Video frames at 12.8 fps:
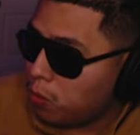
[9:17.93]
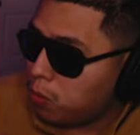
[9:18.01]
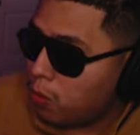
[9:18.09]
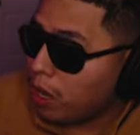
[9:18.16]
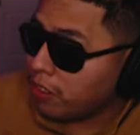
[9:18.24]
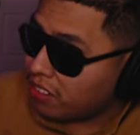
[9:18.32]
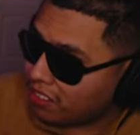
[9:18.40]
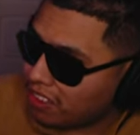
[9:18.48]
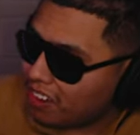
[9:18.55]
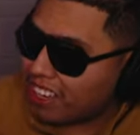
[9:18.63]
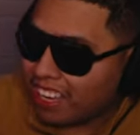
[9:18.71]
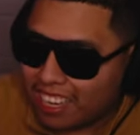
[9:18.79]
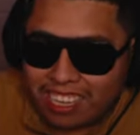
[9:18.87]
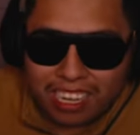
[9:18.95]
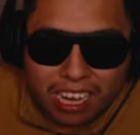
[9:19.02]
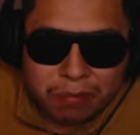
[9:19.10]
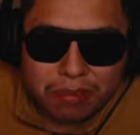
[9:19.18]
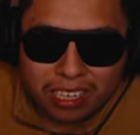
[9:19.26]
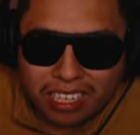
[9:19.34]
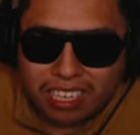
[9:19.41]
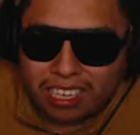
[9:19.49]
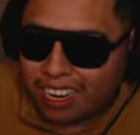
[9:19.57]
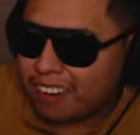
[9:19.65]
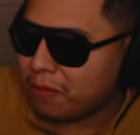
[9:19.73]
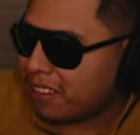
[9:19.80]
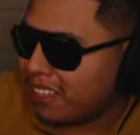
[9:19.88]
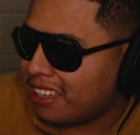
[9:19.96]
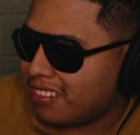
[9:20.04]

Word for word: What? Okay, he got blank. He got blank.